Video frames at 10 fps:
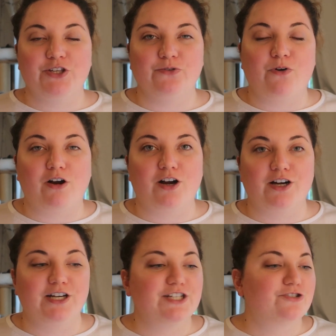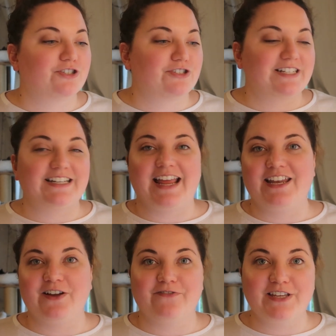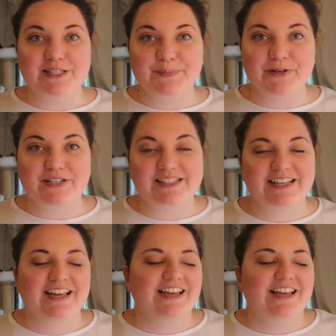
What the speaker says: you are interested in any of these books.